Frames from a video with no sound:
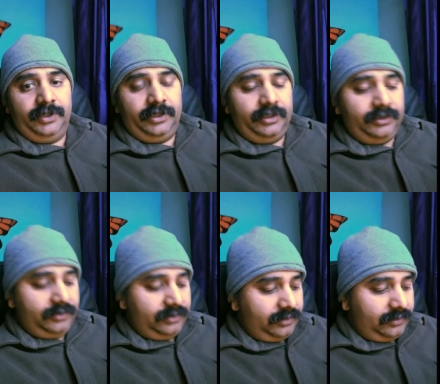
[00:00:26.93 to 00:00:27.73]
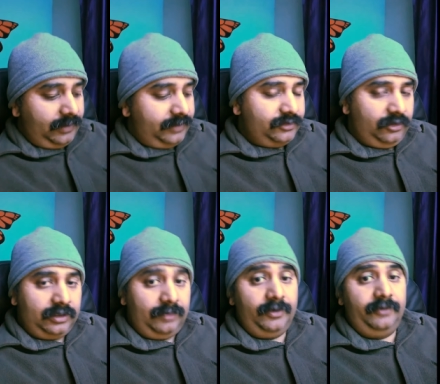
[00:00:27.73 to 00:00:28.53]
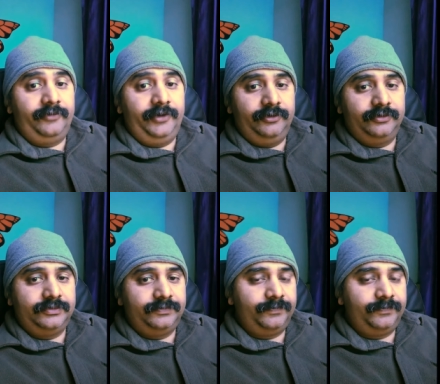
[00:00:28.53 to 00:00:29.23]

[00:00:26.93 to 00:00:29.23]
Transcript: and uh, I saw a couple of videos.